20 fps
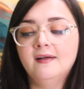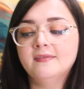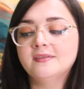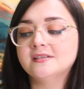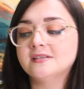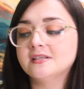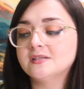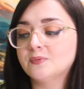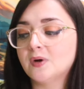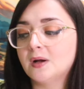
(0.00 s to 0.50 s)

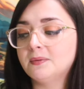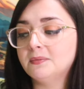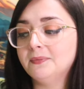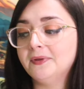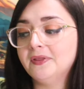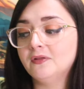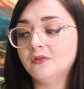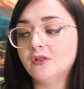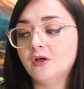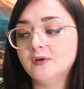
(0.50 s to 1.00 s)
This is
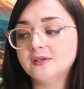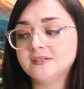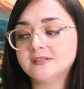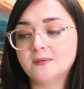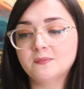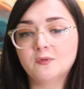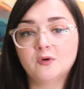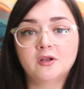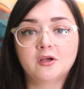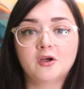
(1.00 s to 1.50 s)
probably the lowest
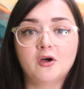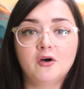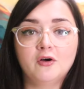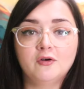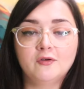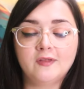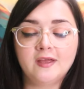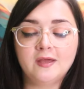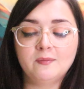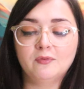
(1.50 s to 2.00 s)
I'm going to
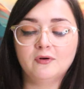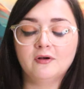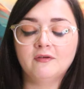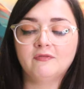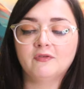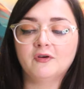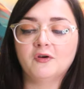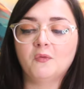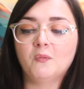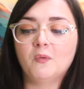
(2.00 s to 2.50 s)
go Libra
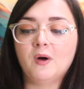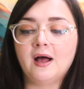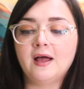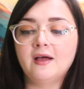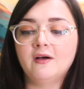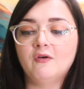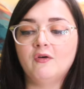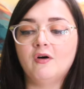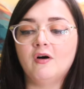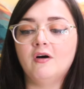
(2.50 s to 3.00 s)
for a
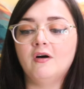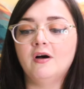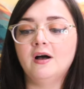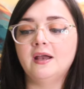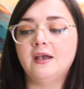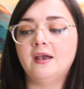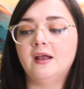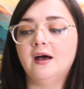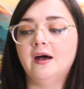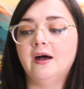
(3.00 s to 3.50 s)
while
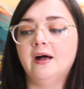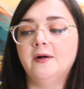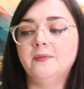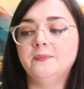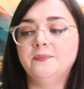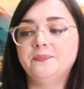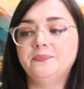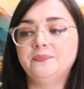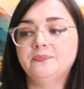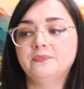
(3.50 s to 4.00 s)
on
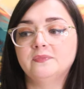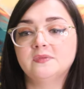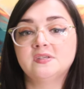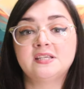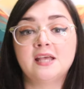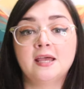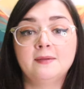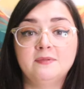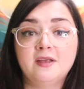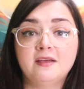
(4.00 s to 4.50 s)
um,
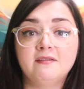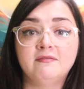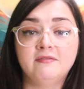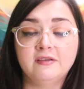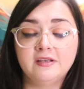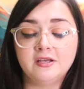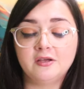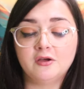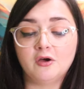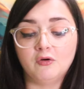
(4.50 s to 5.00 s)
same day
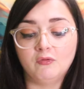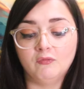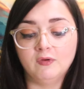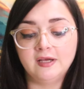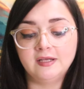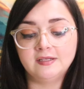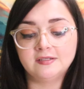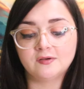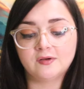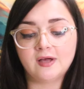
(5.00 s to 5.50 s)
video
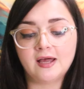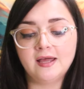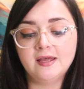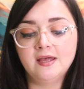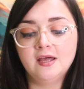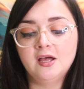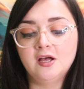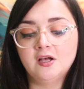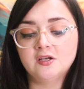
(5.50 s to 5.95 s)
reads, okay?